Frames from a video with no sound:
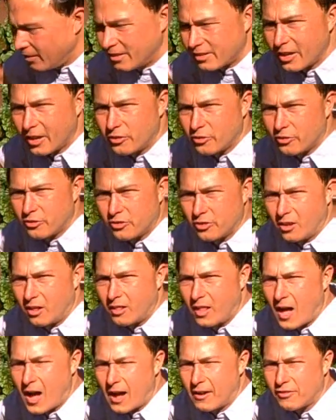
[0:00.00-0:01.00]
These guys are
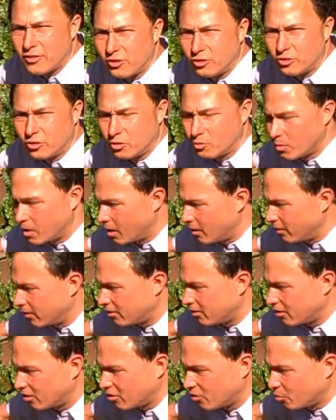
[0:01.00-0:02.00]
still alive, still doing well.
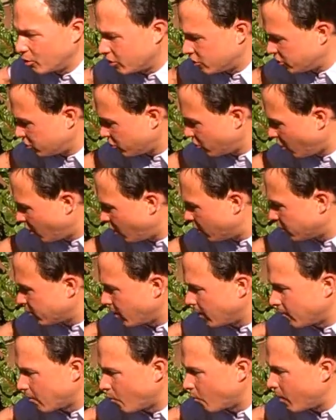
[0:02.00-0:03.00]
This is the Swiss
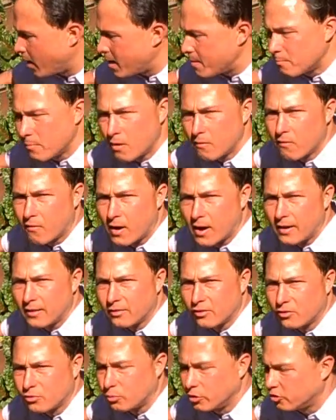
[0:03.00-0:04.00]
chard, so I have a rainbow
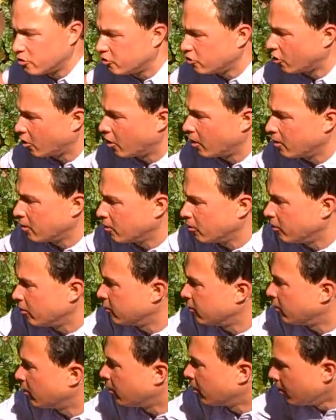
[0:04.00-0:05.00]
varieties of Swiss chard,
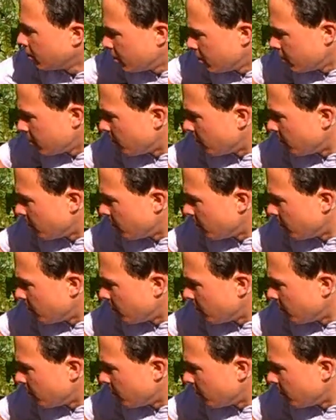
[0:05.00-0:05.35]
including the